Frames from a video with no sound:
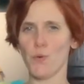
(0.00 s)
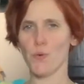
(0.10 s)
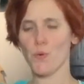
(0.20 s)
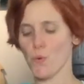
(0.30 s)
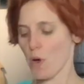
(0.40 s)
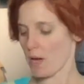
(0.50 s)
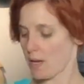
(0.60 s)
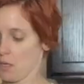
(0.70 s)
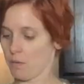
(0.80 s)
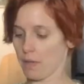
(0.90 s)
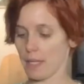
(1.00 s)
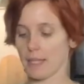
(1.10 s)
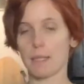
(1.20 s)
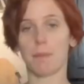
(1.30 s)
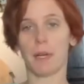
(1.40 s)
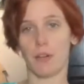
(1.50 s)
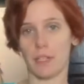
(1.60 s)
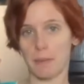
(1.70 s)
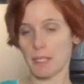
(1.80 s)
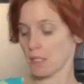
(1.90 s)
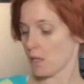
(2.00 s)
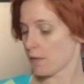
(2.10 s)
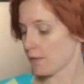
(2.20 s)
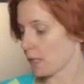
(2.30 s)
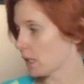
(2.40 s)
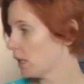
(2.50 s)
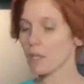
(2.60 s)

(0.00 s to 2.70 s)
Ooh, got this butter that's been softening.